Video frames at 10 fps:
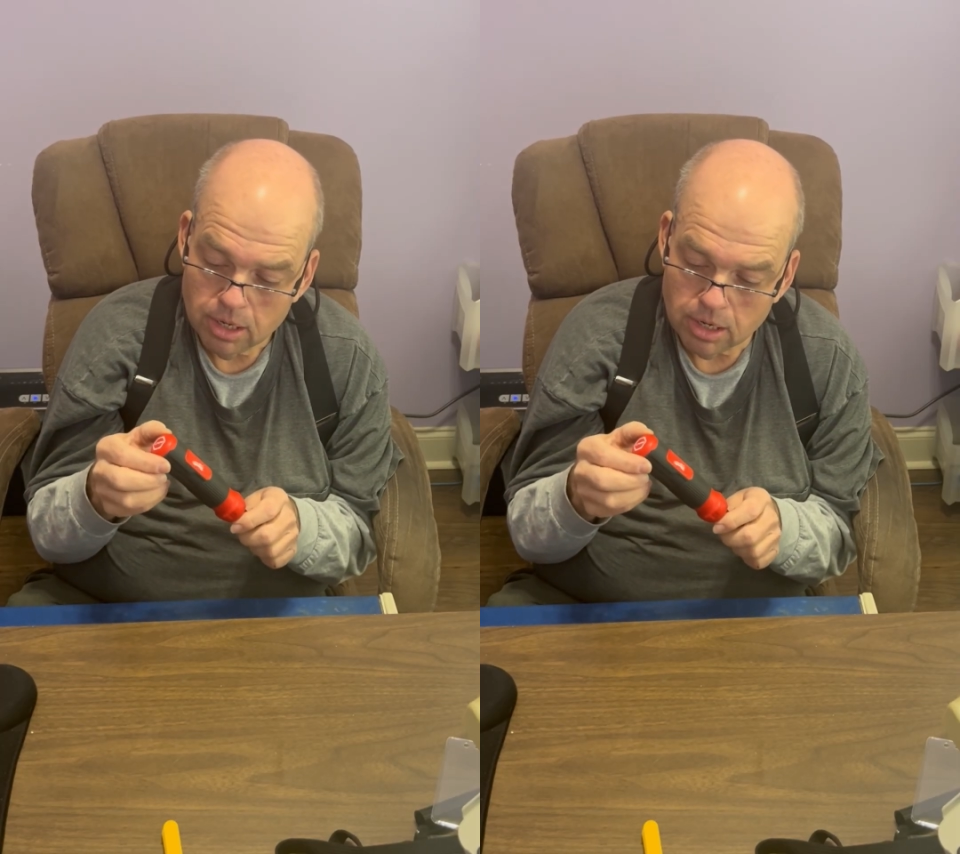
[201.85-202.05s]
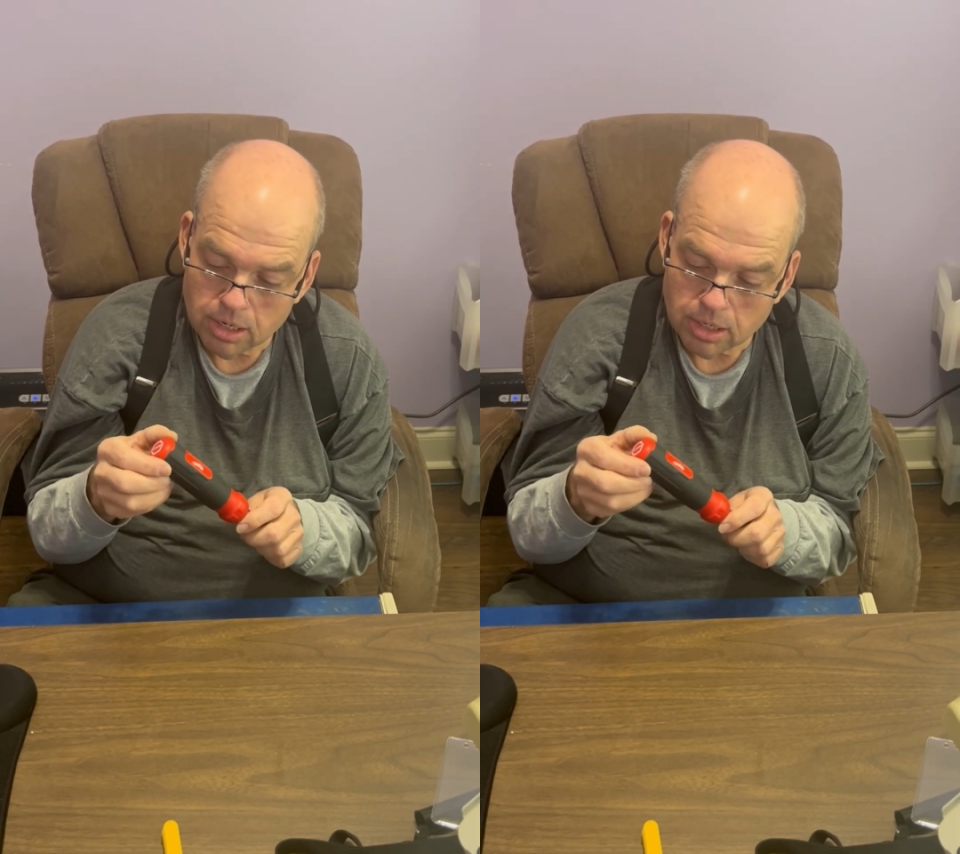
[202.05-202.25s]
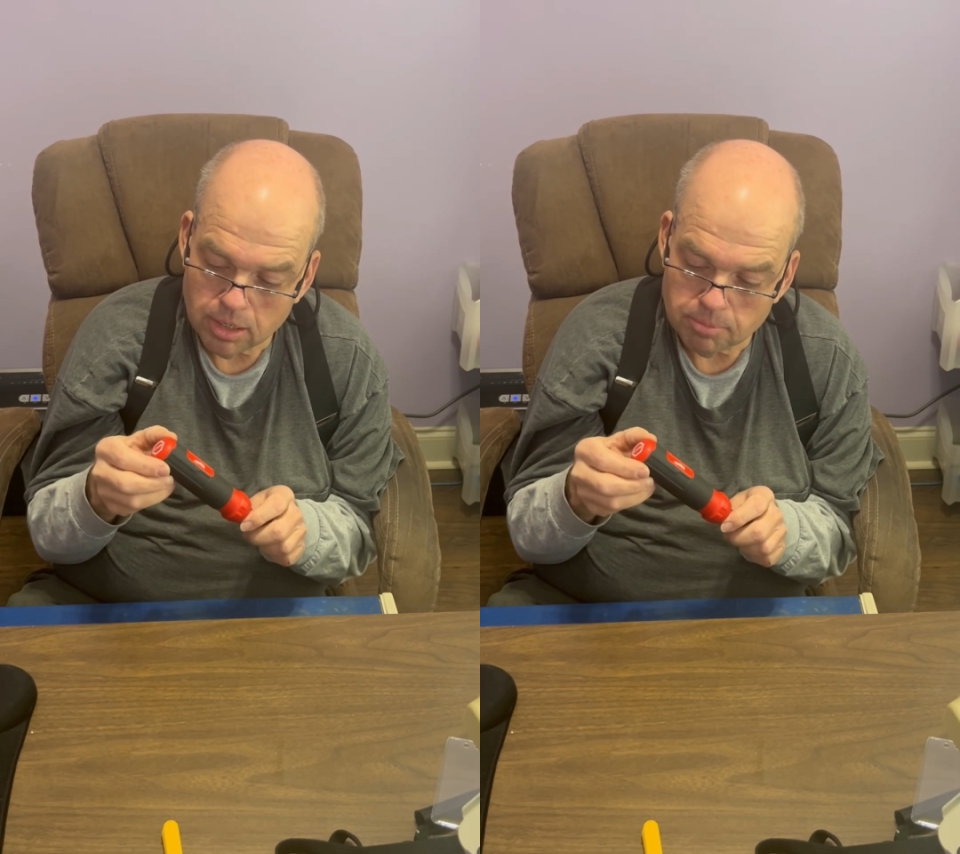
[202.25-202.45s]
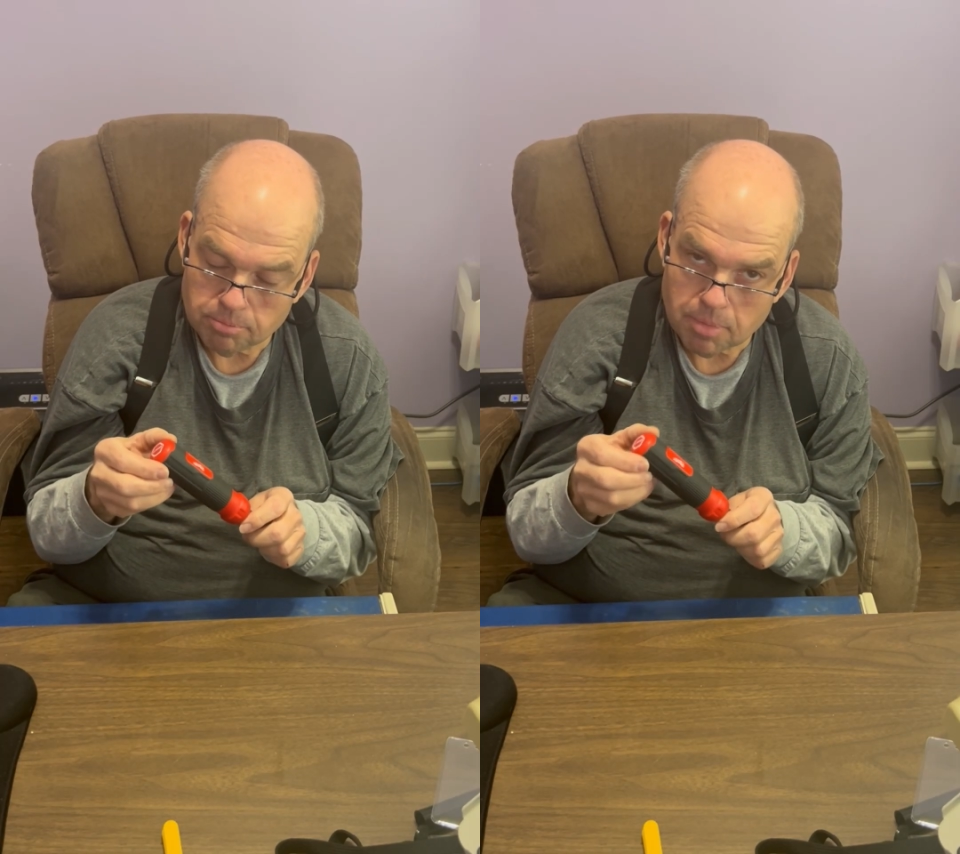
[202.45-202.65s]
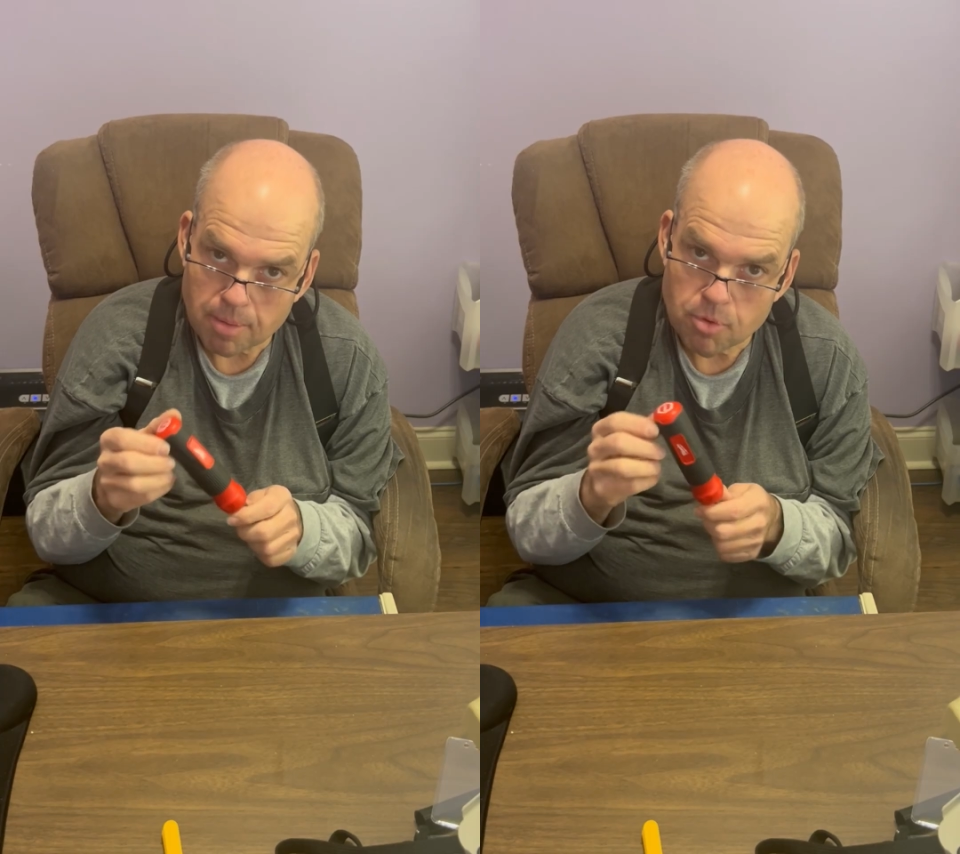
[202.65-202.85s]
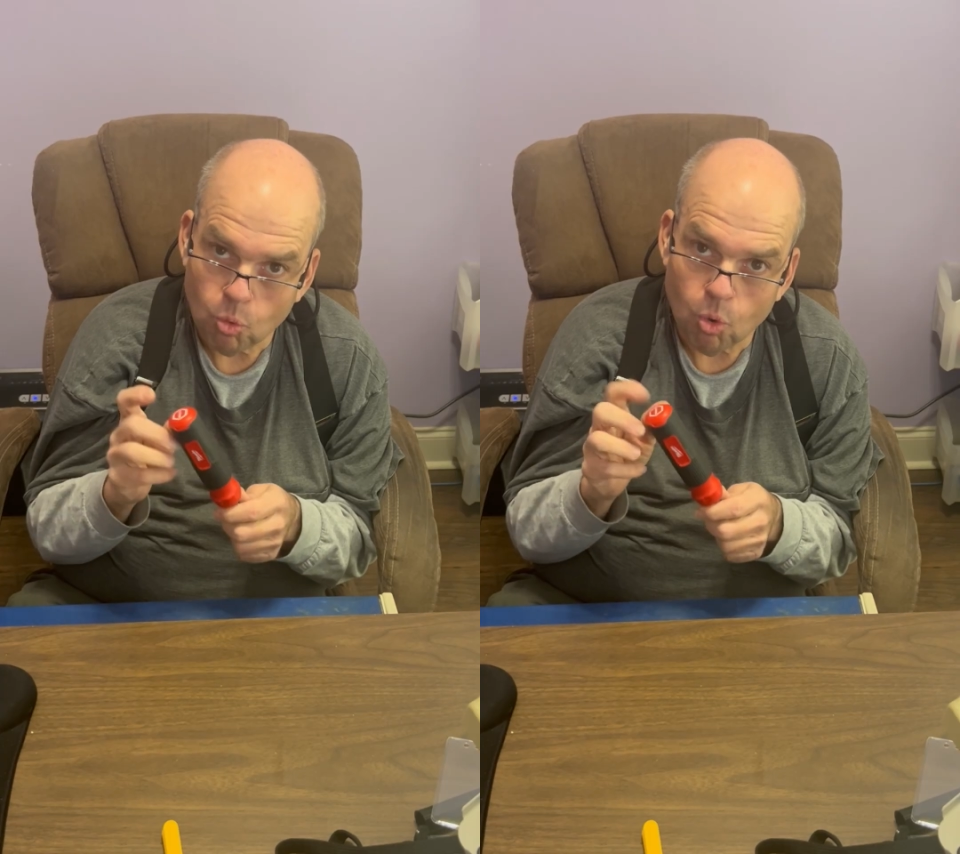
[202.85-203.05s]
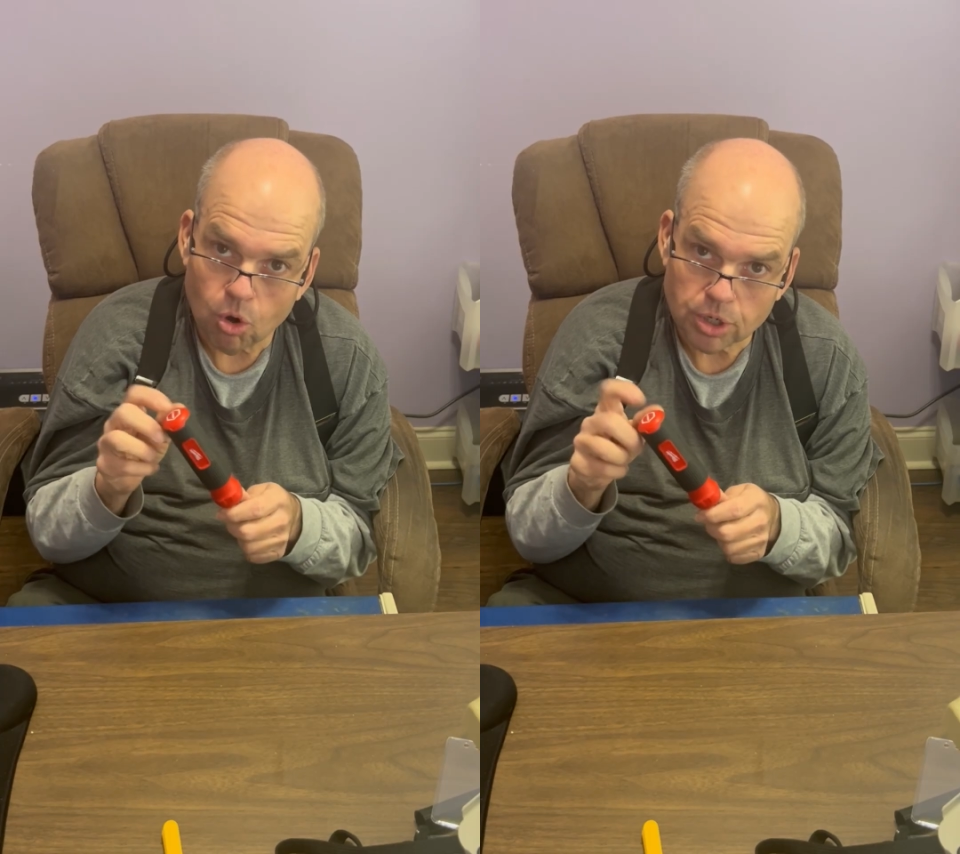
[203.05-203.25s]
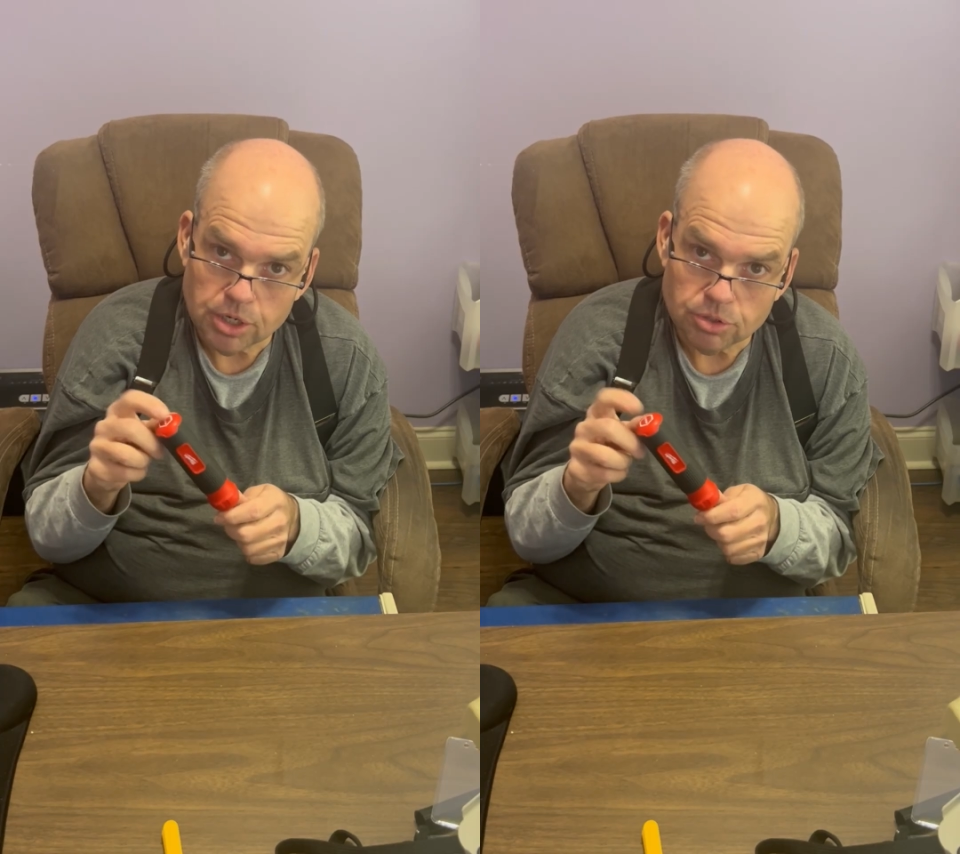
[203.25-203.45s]
My
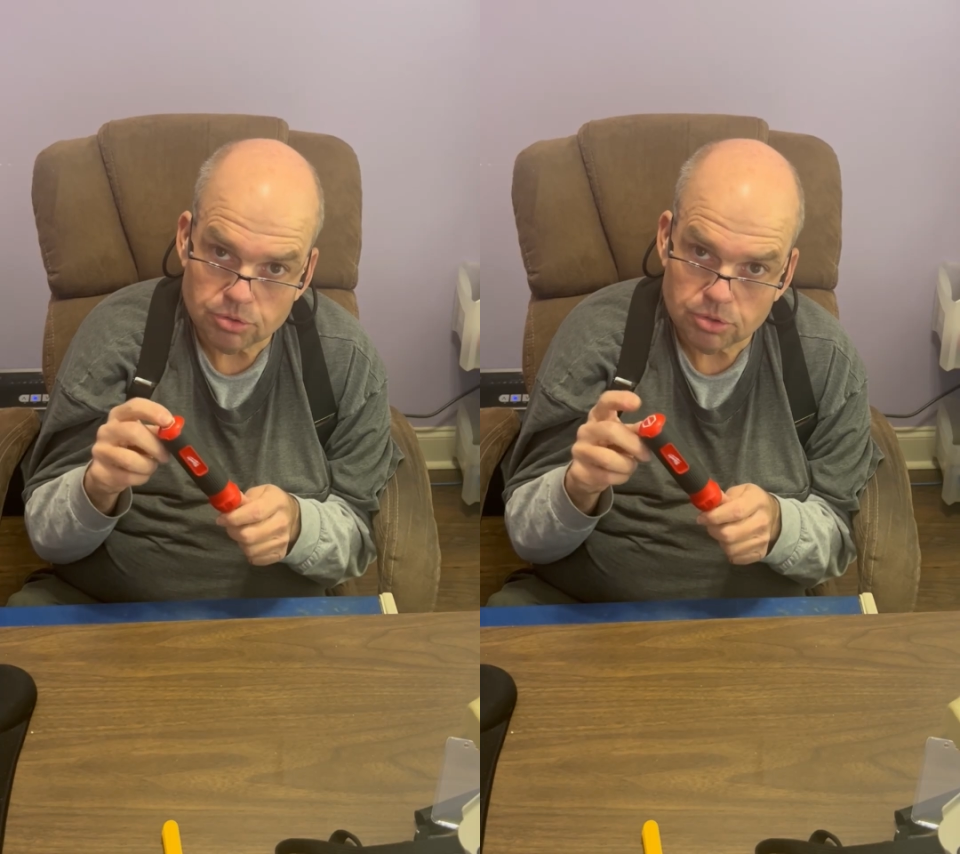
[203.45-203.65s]
Milwaukee